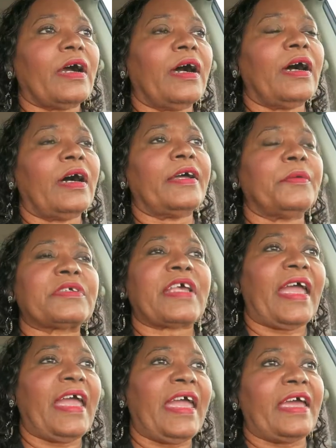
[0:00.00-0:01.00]
Uh, it was
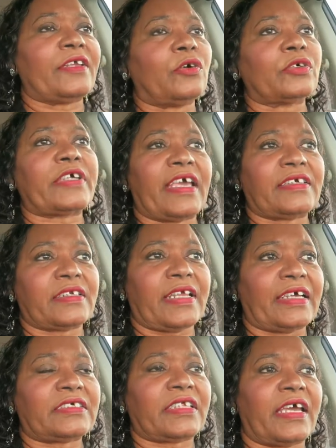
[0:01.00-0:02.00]
an ad on Casey
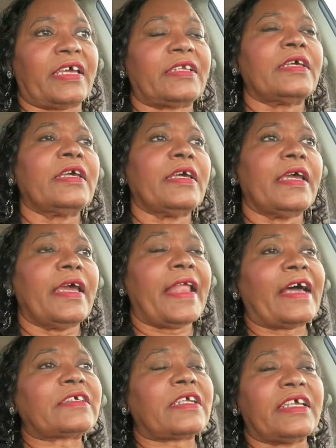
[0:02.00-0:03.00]
Neistat and
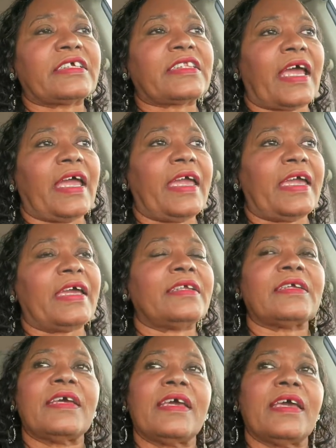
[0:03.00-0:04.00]
I clicked the ad,
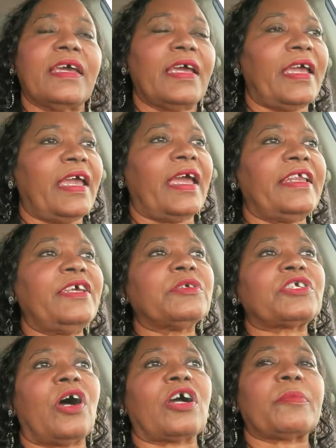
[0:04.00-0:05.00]
and he
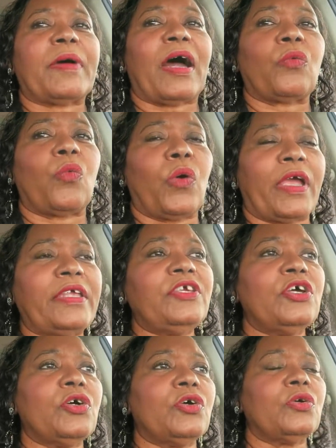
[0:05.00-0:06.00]
was talking about when
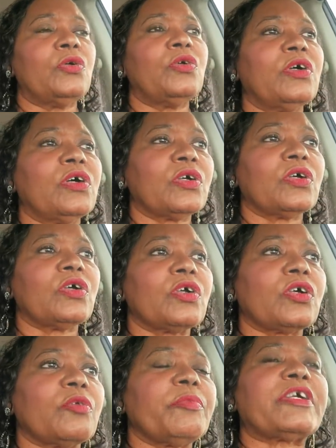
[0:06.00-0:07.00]
you
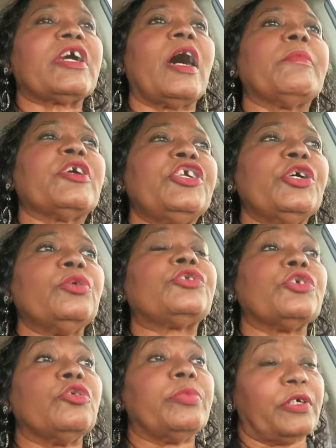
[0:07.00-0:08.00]
become a
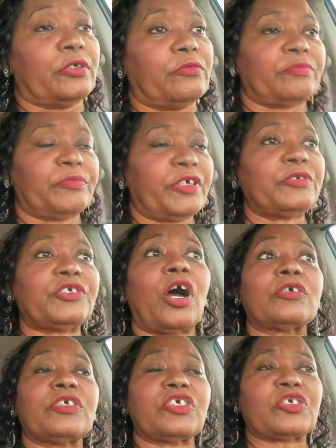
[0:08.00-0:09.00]
YouTuber. He was
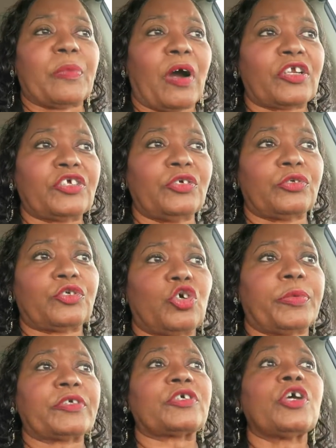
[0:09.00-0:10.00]
talking to the smaller
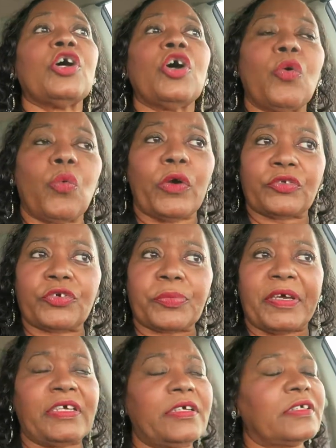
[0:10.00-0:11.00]
YouTubers, which was
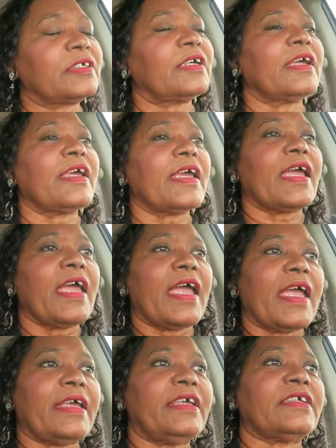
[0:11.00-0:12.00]
me.
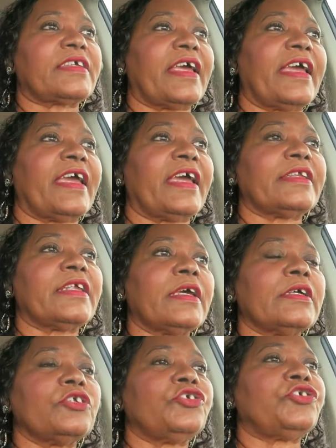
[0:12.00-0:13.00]
He said,
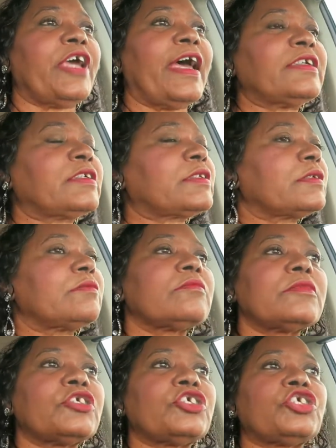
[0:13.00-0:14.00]
just
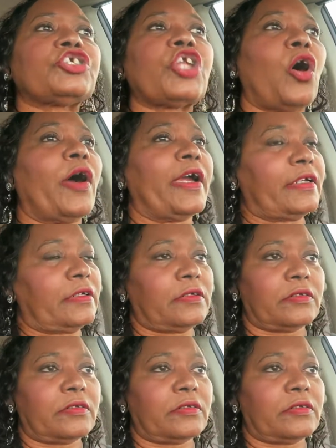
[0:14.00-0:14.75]
start.